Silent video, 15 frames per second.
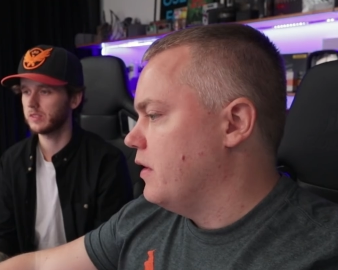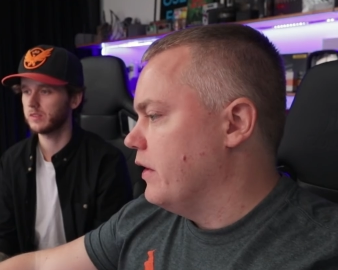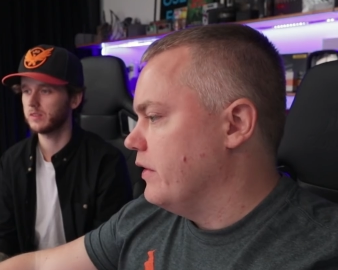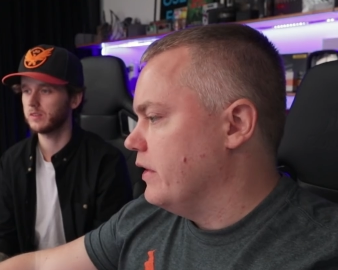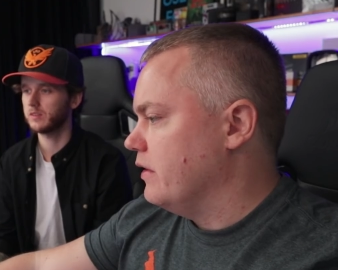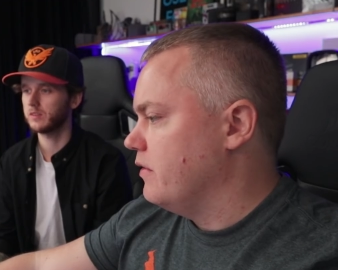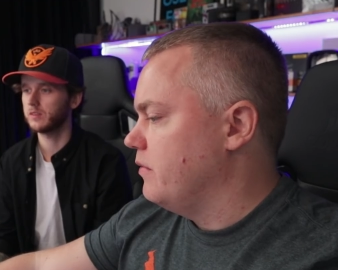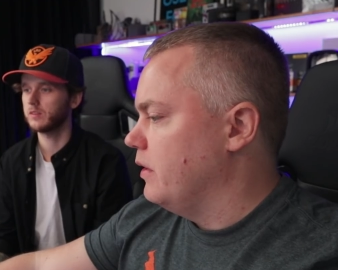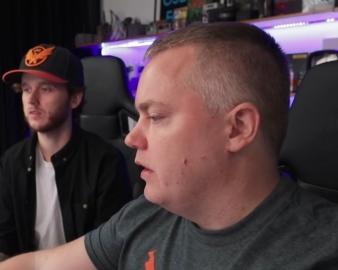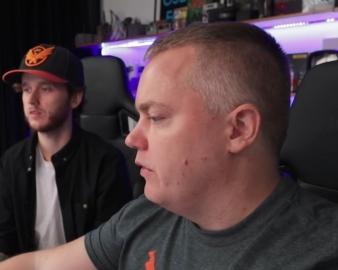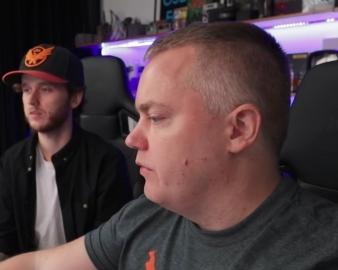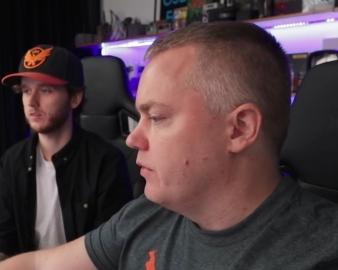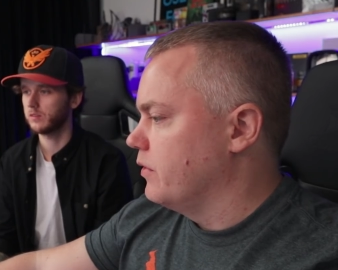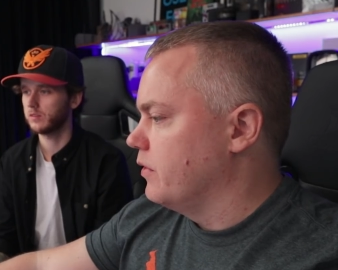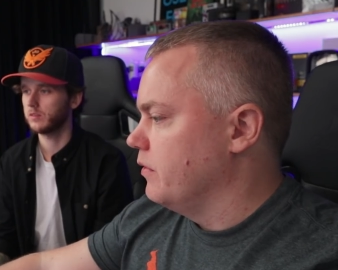Speaker 1: DirectX
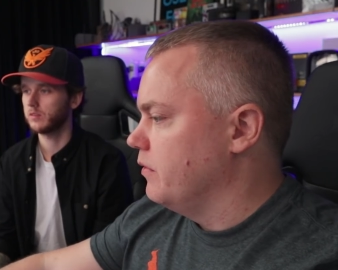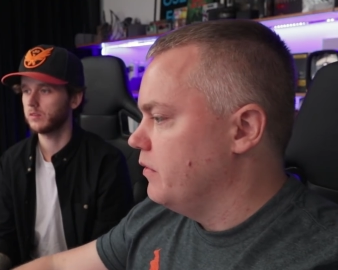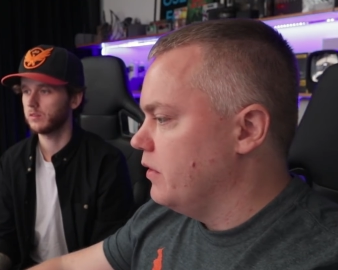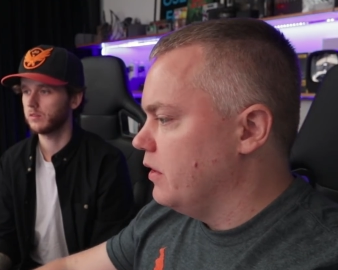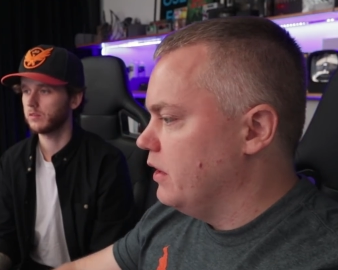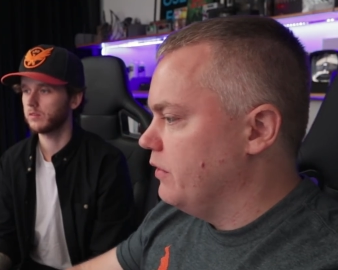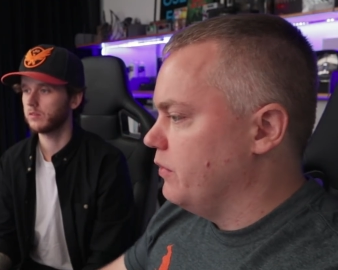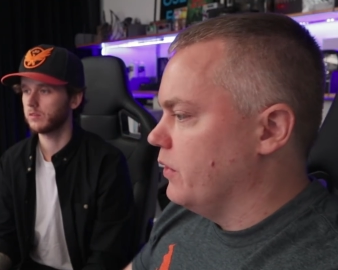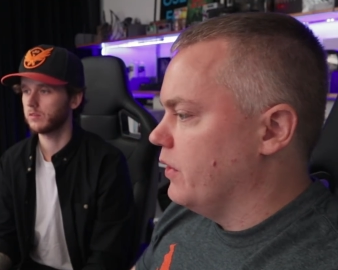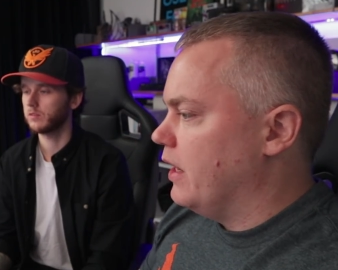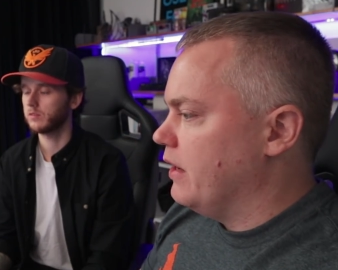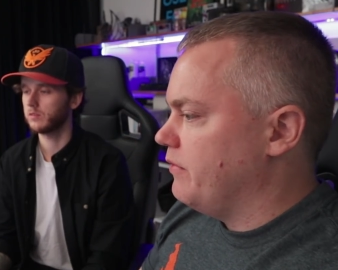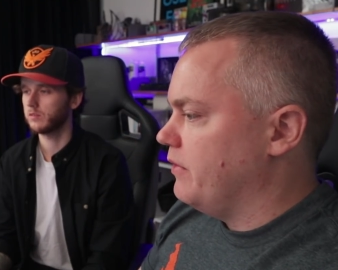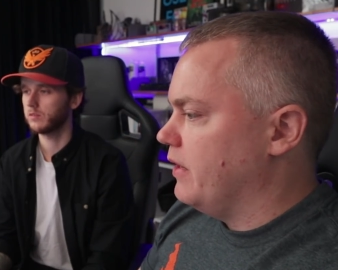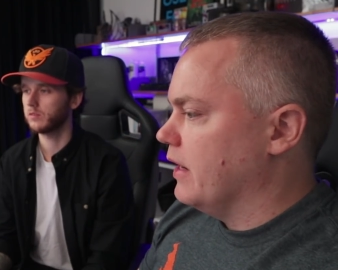12 or if you
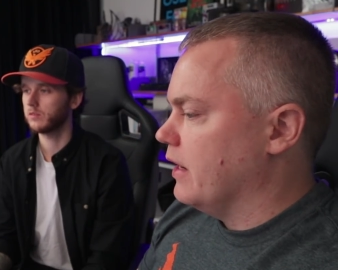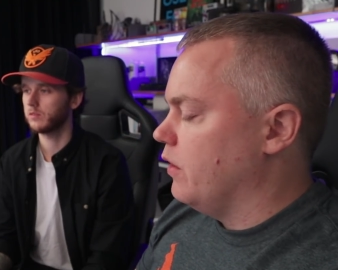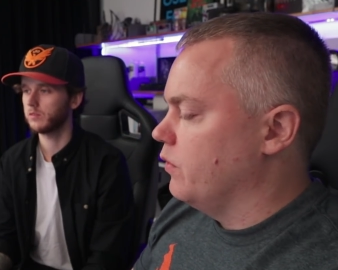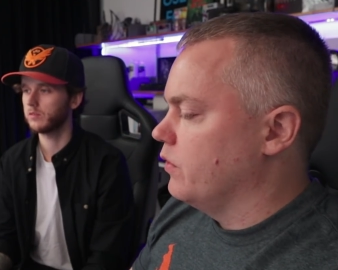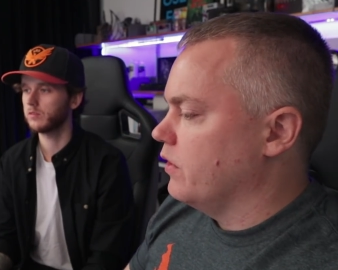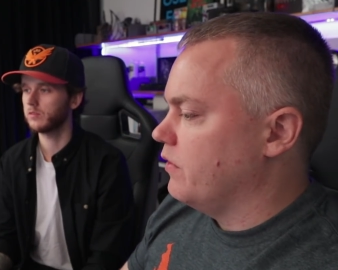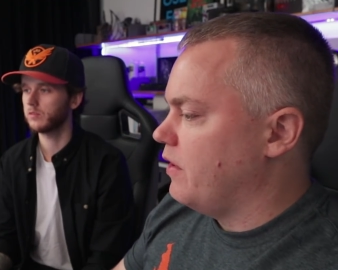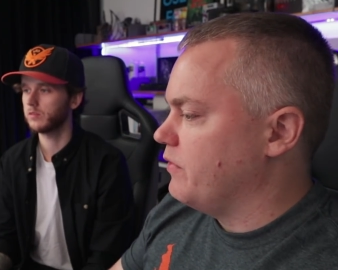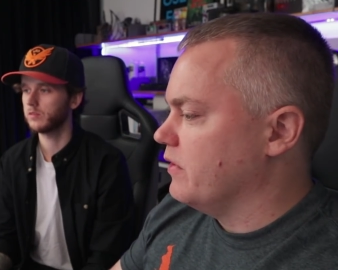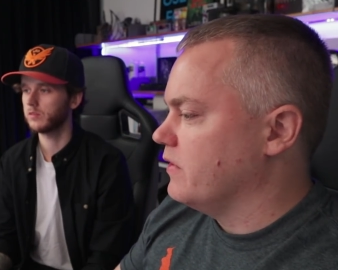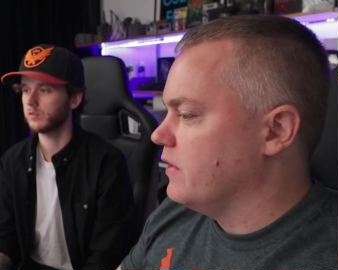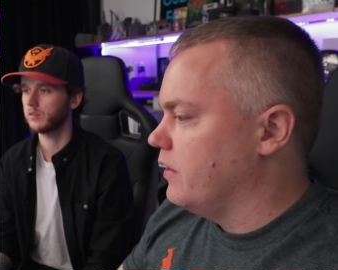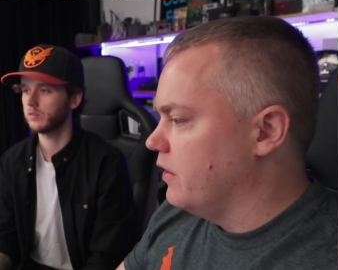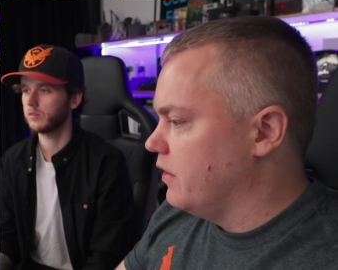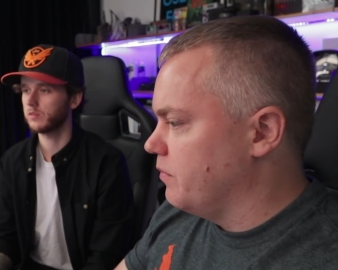have like older
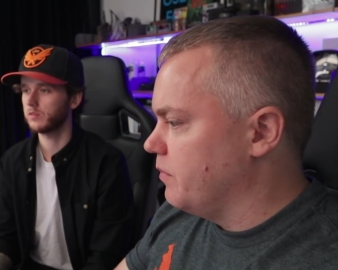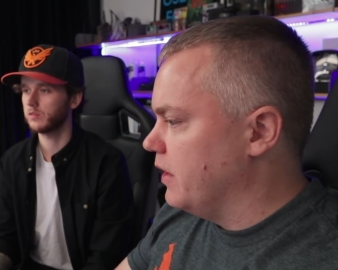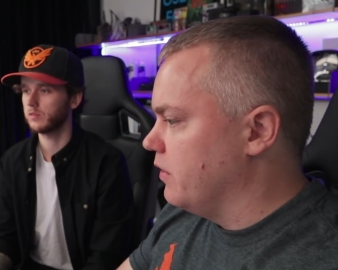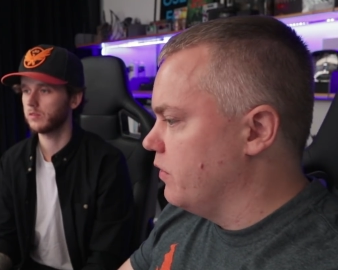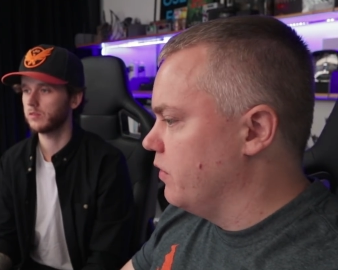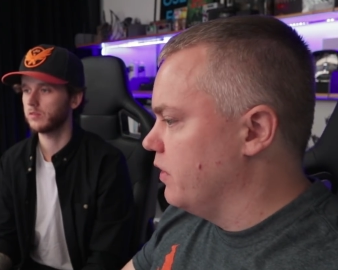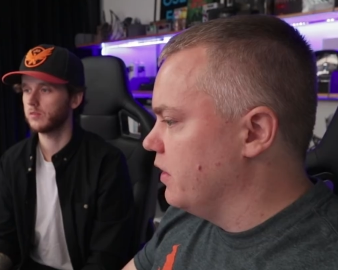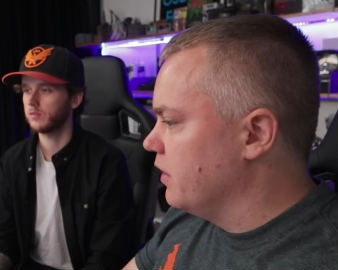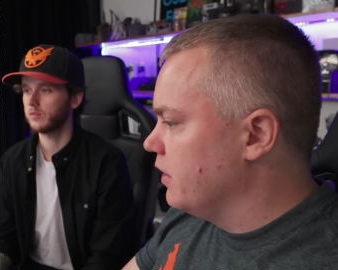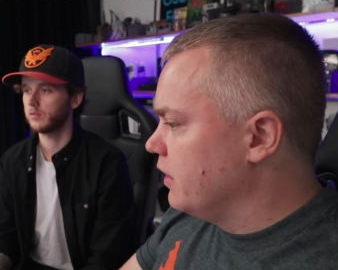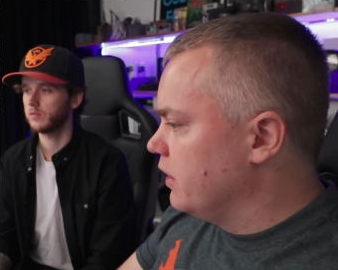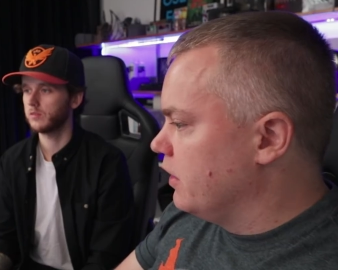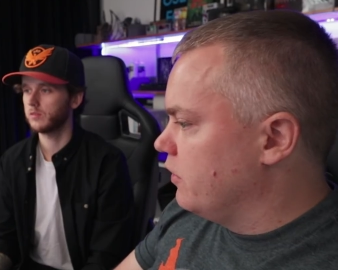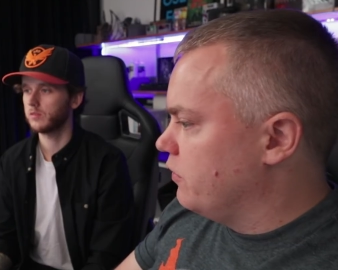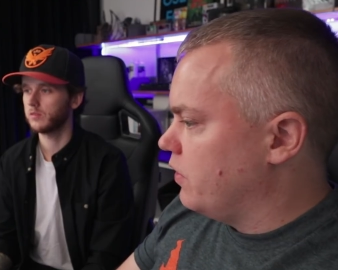graphics card, it might only
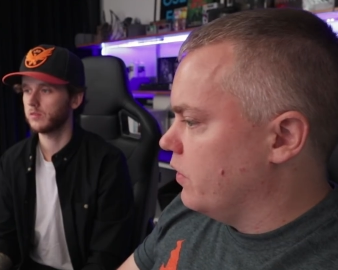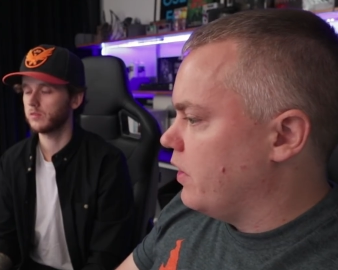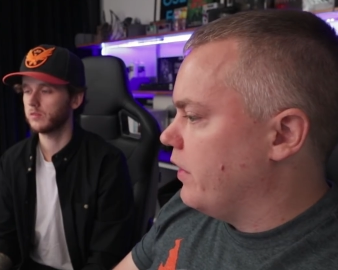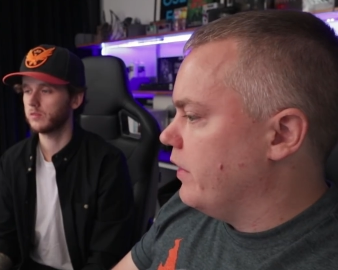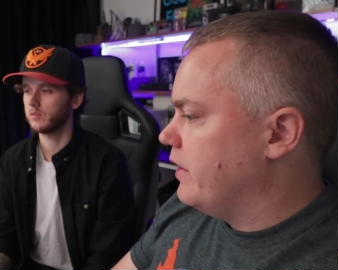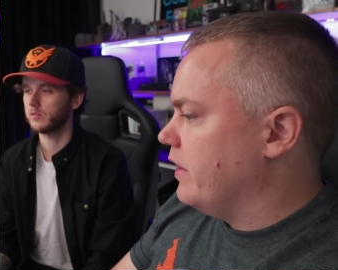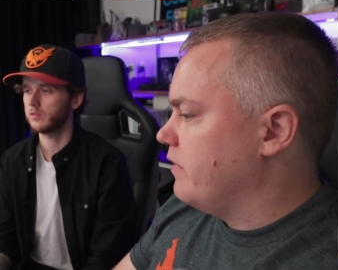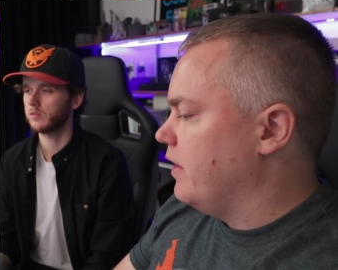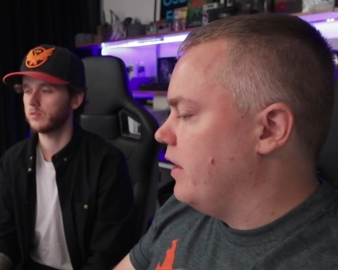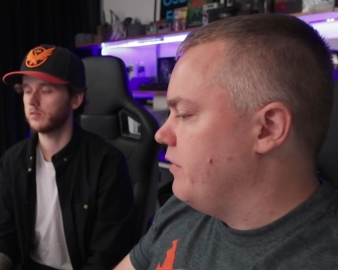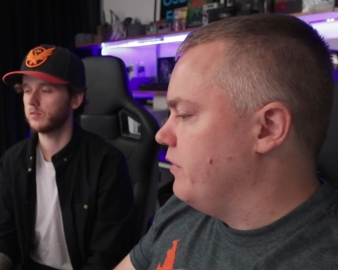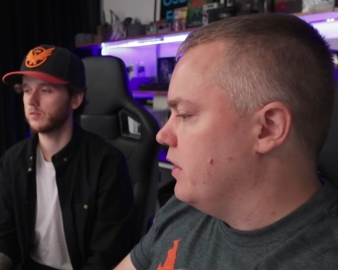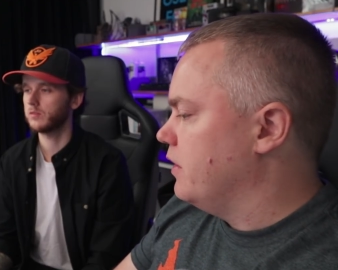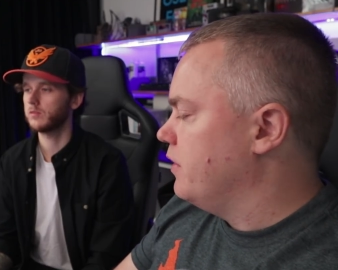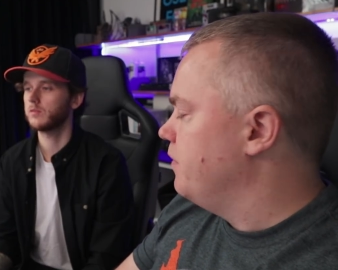show DirectX
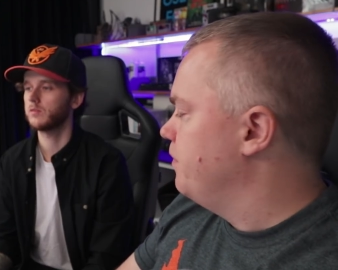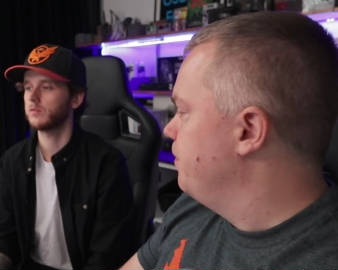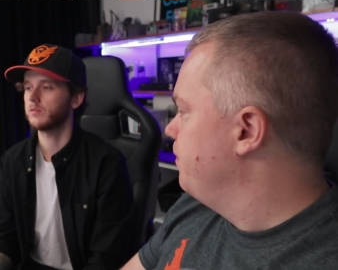11 here.